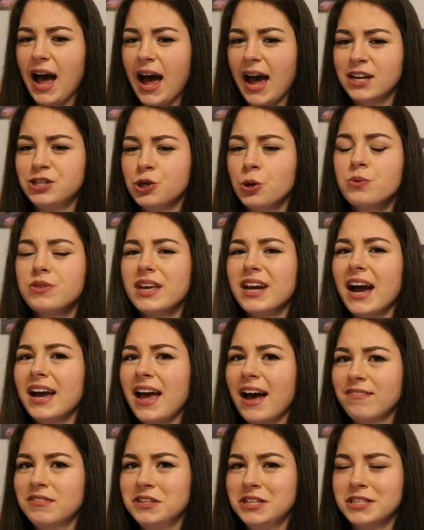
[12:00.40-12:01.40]
I don't think I
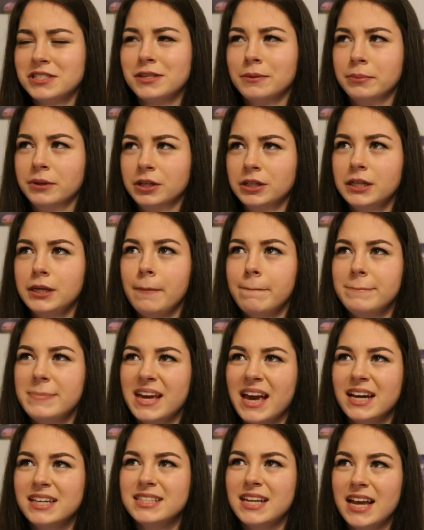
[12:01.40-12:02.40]
have a disability
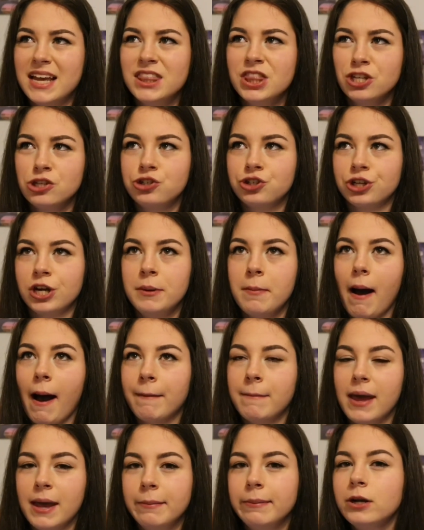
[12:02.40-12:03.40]
because in the dream,
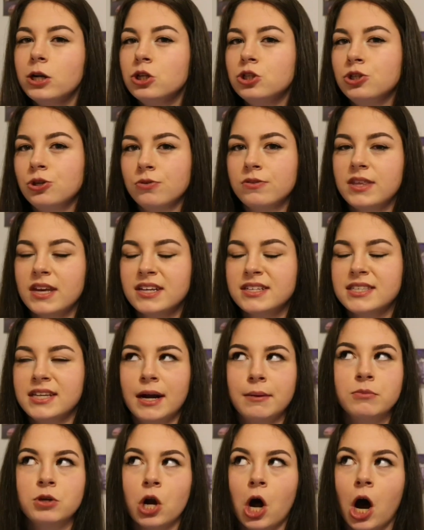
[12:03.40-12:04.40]
I'm able to do things that
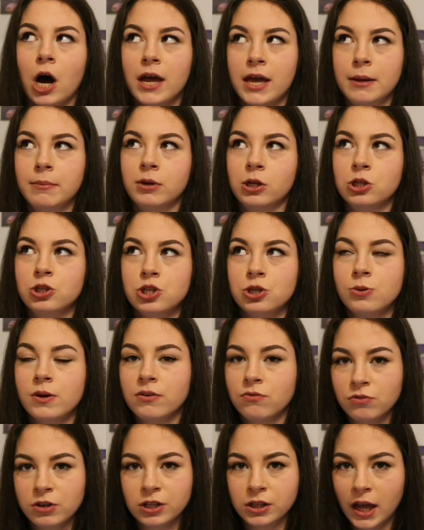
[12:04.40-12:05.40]
I'm not able to do
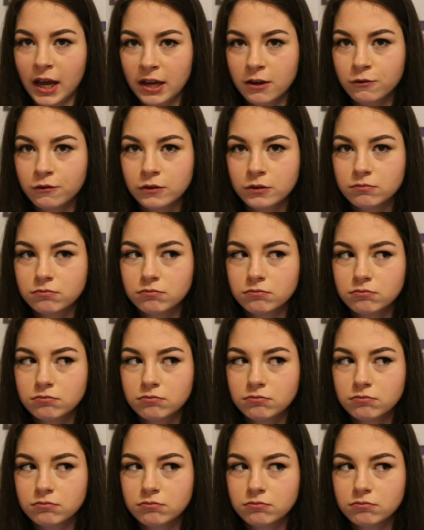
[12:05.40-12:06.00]
in real life.